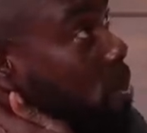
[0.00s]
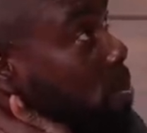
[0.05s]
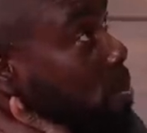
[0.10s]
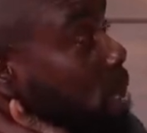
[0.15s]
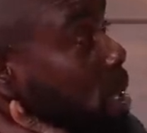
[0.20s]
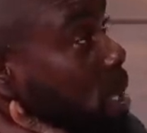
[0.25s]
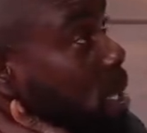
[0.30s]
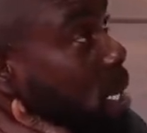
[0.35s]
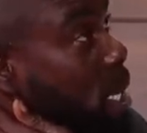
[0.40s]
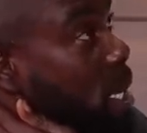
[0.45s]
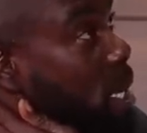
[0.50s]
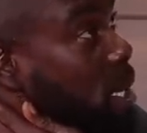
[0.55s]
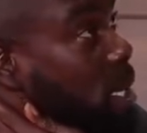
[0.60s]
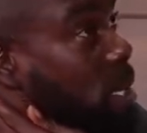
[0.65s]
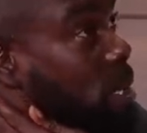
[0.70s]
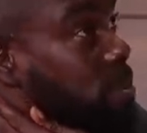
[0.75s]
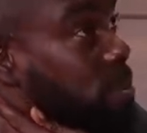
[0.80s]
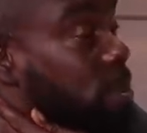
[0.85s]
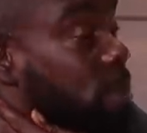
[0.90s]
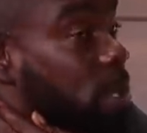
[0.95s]
we meet a
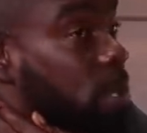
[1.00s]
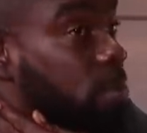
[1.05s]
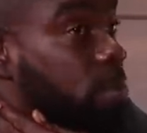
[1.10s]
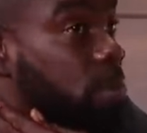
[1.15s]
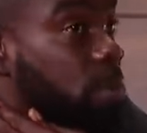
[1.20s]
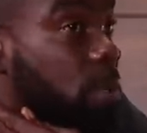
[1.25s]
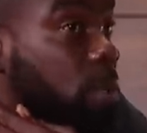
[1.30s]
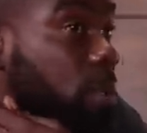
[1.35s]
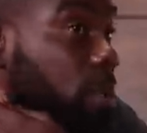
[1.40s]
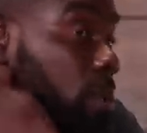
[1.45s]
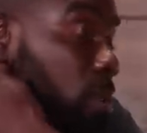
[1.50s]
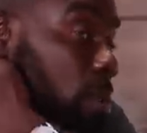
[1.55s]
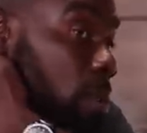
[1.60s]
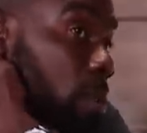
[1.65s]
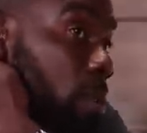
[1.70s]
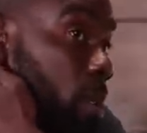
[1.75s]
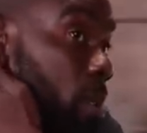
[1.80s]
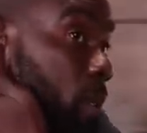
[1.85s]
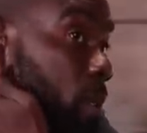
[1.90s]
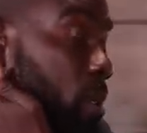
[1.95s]
lot of people.
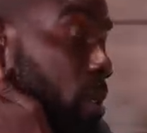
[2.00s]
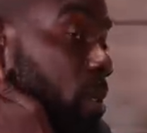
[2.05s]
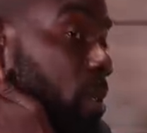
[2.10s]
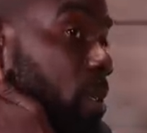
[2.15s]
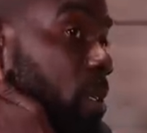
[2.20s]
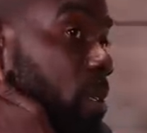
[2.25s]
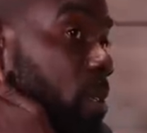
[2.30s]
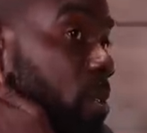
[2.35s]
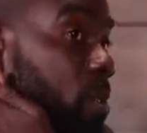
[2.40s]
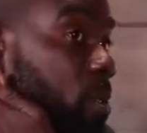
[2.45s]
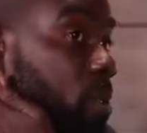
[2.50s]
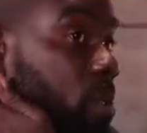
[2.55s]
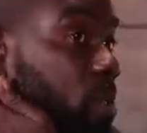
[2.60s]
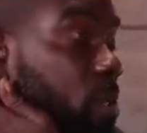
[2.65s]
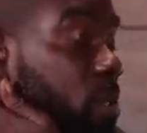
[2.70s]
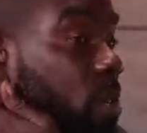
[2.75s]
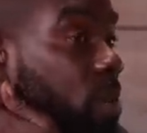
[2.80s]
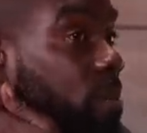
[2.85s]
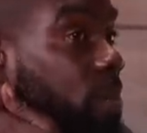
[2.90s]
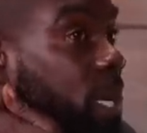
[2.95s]
You know,
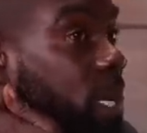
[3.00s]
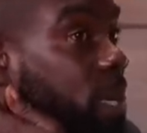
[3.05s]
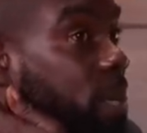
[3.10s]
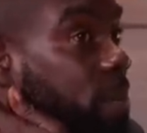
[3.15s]
some of